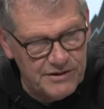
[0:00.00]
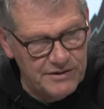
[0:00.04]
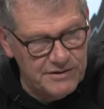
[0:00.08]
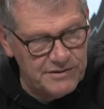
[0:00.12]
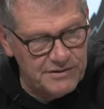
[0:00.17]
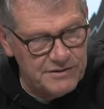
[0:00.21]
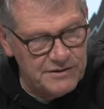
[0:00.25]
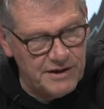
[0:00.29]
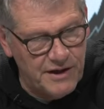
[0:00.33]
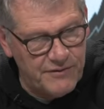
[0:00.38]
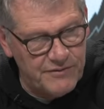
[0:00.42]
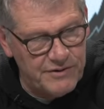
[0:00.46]

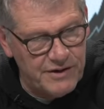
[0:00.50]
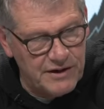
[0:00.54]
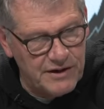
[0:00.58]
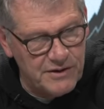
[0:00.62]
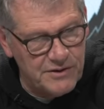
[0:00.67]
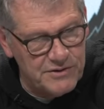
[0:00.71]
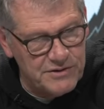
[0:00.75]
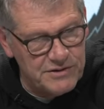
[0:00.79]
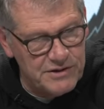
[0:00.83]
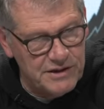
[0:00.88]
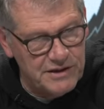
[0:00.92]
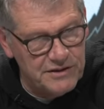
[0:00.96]
stuff that
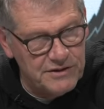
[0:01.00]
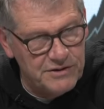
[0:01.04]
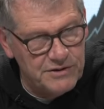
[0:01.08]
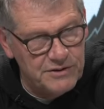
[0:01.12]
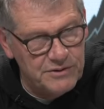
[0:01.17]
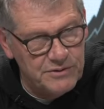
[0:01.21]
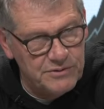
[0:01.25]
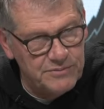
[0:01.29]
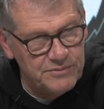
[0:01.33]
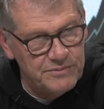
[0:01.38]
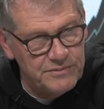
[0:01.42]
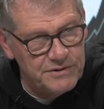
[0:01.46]
goes
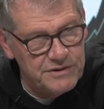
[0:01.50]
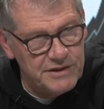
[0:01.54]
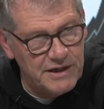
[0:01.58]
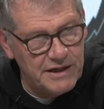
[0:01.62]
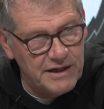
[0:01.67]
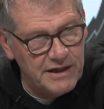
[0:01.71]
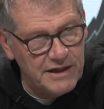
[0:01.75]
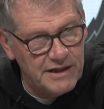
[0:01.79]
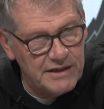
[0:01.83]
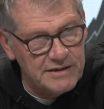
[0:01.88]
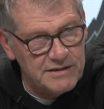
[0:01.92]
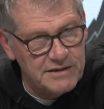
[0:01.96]
into
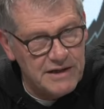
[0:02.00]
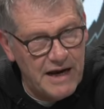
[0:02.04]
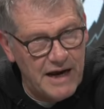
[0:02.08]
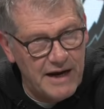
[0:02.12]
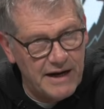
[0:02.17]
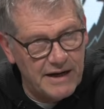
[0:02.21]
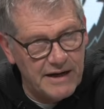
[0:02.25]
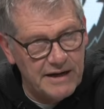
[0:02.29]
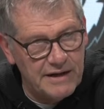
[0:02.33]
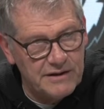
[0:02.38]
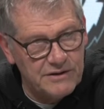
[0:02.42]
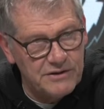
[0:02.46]
zigging and
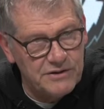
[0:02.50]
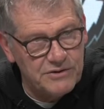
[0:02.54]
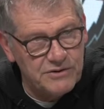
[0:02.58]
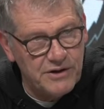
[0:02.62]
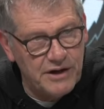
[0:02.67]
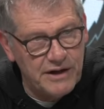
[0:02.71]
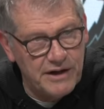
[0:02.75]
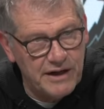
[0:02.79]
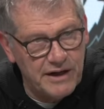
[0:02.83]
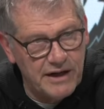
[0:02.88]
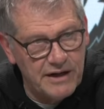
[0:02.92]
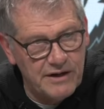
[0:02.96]
zagging to
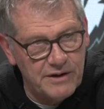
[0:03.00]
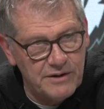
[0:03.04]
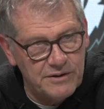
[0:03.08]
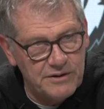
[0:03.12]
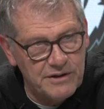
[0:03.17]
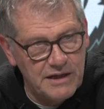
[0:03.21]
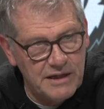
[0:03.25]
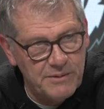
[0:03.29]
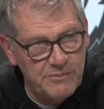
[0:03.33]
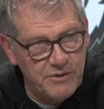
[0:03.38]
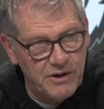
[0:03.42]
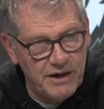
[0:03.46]
try to get your
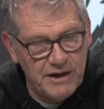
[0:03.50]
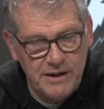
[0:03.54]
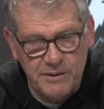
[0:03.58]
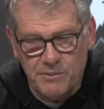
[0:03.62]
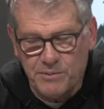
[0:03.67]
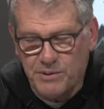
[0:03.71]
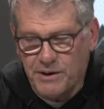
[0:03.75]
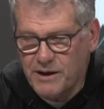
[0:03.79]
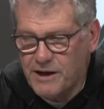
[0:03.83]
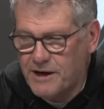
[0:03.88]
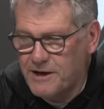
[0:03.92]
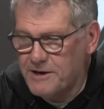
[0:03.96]
team ready to
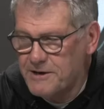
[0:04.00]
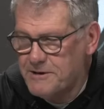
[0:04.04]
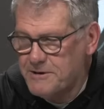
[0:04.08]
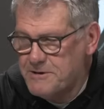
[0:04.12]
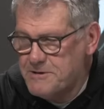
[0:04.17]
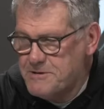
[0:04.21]
play.